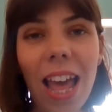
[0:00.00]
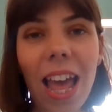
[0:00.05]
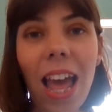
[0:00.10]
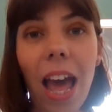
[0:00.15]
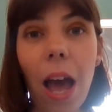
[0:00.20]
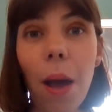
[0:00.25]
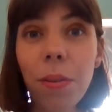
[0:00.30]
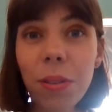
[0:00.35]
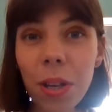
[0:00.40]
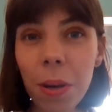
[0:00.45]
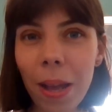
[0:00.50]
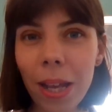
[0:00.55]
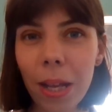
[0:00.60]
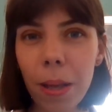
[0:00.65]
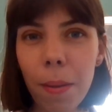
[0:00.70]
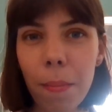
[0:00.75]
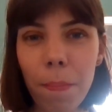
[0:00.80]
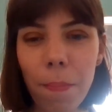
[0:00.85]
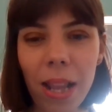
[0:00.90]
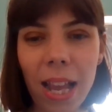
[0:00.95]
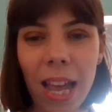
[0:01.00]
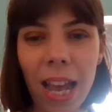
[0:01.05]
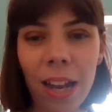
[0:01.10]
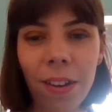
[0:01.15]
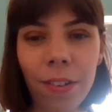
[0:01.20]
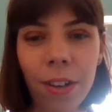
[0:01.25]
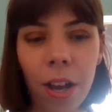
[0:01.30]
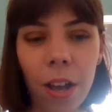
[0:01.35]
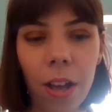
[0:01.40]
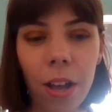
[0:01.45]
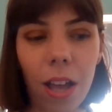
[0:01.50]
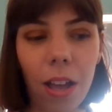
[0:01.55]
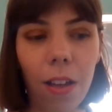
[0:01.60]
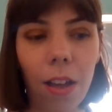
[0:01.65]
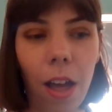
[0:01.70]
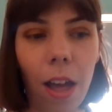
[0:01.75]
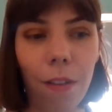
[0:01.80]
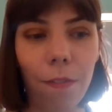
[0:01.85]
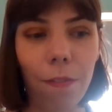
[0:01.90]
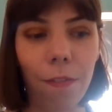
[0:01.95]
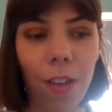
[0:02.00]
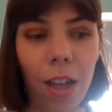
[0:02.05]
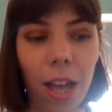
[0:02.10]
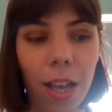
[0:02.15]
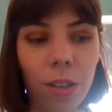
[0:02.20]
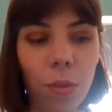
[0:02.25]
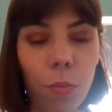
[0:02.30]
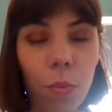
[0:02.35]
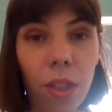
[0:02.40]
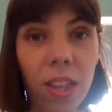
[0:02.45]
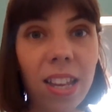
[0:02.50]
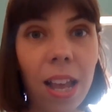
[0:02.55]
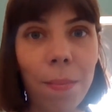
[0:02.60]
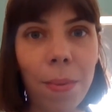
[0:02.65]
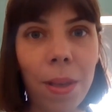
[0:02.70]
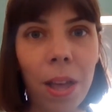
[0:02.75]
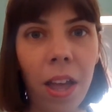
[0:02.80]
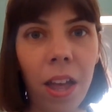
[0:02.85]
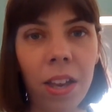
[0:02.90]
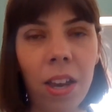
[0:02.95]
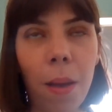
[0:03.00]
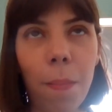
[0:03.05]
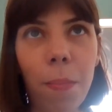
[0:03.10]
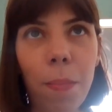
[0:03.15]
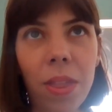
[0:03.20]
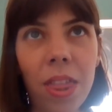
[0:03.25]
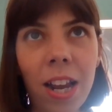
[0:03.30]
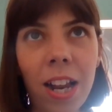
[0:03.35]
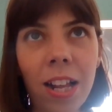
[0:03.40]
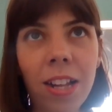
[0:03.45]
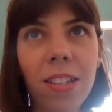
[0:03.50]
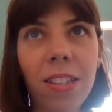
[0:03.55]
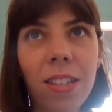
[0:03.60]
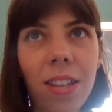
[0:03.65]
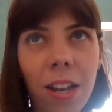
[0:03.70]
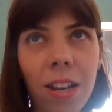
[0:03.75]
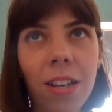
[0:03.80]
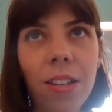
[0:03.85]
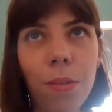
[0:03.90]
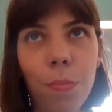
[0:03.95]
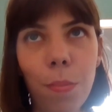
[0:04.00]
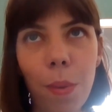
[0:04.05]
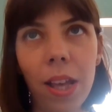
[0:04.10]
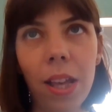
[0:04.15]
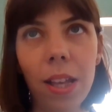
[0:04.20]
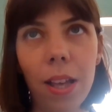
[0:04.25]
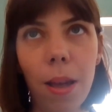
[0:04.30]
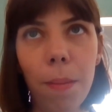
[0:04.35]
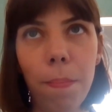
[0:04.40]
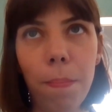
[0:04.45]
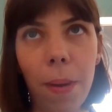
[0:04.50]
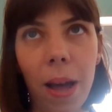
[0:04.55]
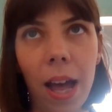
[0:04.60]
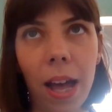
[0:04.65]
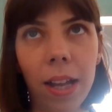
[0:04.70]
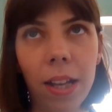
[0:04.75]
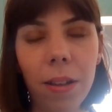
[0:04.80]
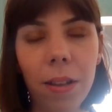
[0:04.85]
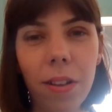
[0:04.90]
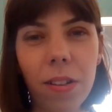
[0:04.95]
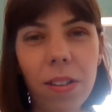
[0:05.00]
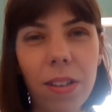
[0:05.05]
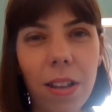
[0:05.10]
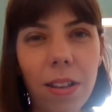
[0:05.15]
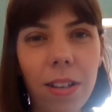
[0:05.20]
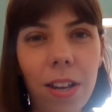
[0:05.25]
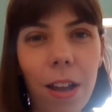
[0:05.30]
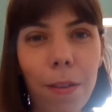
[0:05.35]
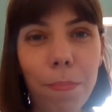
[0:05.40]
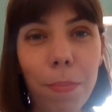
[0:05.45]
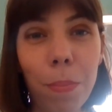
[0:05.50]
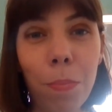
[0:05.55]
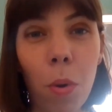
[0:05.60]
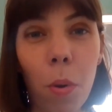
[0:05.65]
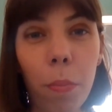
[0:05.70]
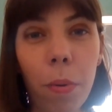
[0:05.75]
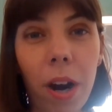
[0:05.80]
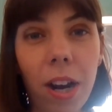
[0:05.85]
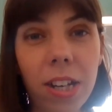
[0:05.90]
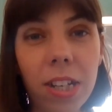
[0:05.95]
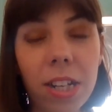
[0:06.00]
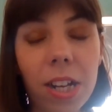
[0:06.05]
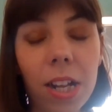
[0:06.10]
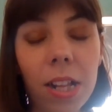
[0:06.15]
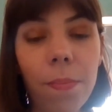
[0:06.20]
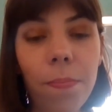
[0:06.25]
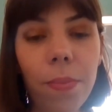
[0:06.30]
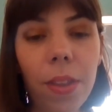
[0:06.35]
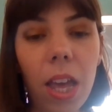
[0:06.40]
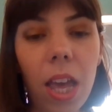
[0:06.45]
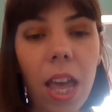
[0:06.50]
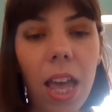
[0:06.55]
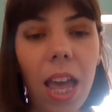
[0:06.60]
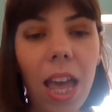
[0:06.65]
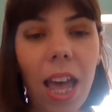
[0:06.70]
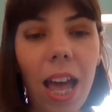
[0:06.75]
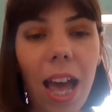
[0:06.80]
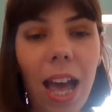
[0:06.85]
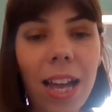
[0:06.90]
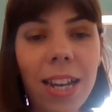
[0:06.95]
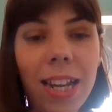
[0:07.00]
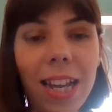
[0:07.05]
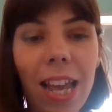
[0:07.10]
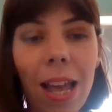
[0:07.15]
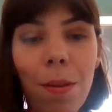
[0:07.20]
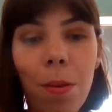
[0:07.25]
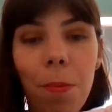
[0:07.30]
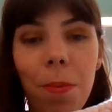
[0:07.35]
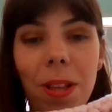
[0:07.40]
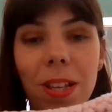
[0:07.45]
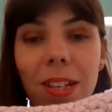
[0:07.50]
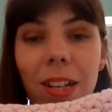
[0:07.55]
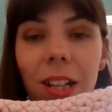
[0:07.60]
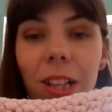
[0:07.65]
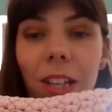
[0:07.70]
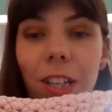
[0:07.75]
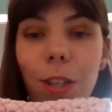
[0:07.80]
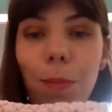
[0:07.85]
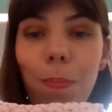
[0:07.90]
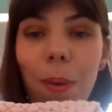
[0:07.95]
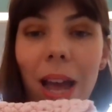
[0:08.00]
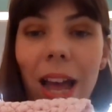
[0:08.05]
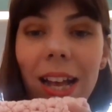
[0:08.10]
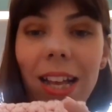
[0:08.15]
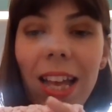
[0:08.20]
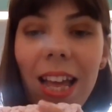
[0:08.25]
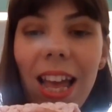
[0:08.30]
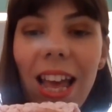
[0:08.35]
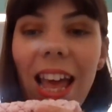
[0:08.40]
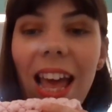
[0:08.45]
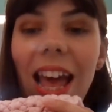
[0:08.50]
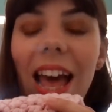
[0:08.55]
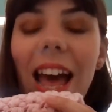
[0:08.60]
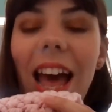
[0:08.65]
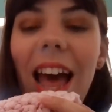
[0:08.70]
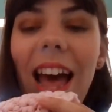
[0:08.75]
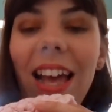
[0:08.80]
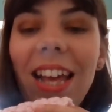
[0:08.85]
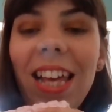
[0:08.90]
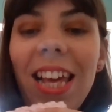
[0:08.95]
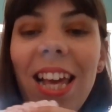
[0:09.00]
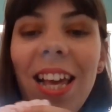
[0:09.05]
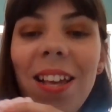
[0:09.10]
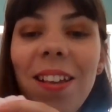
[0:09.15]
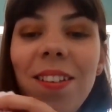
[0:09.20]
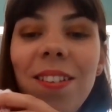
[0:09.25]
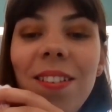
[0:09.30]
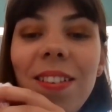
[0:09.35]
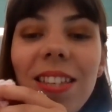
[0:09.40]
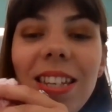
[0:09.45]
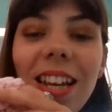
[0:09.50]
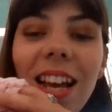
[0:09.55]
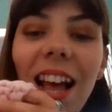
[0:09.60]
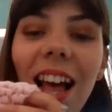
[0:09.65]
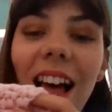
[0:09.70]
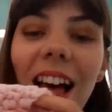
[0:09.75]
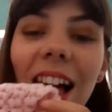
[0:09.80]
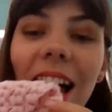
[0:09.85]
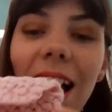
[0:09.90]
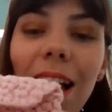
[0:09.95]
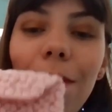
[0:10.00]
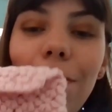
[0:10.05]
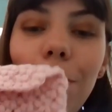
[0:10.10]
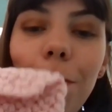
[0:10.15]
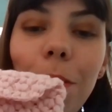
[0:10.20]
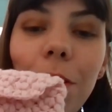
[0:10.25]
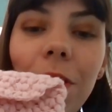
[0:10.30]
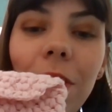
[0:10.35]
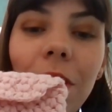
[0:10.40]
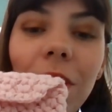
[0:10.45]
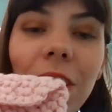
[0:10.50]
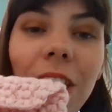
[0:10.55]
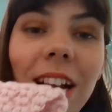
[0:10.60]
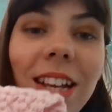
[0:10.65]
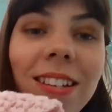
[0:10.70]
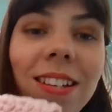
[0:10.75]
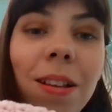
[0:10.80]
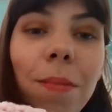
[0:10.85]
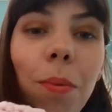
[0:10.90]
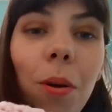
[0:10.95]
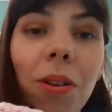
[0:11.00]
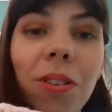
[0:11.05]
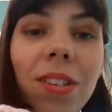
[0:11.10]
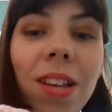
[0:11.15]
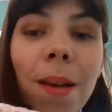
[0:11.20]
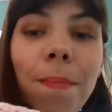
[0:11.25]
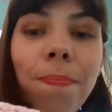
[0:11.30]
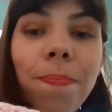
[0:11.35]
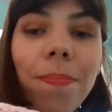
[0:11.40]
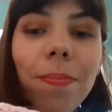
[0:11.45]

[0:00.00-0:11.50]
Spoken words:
I was going to make a Blera at first with the same yarn, but then I decided to make a bag because it would be more practical. And I came up with this clutch bag. I used half double crochets in the bottom.